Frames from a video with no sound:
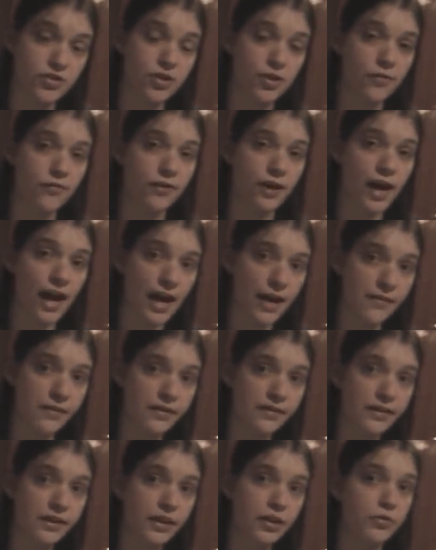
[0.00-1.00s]
so if you have
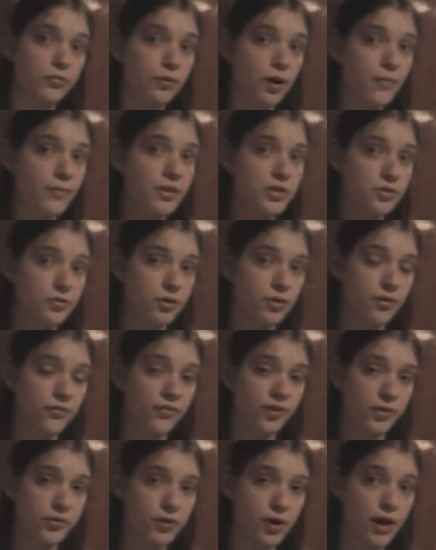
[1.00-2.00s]
anything you want me to do a
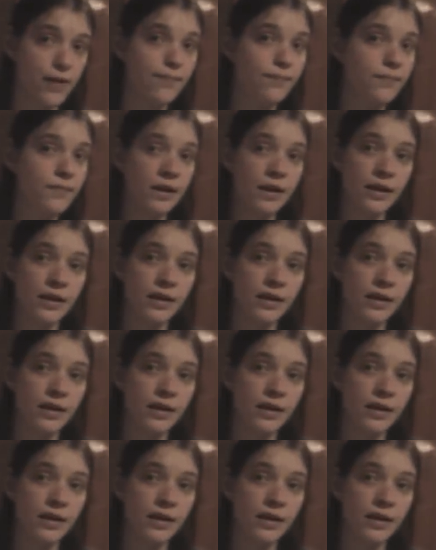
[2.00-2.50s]
review on,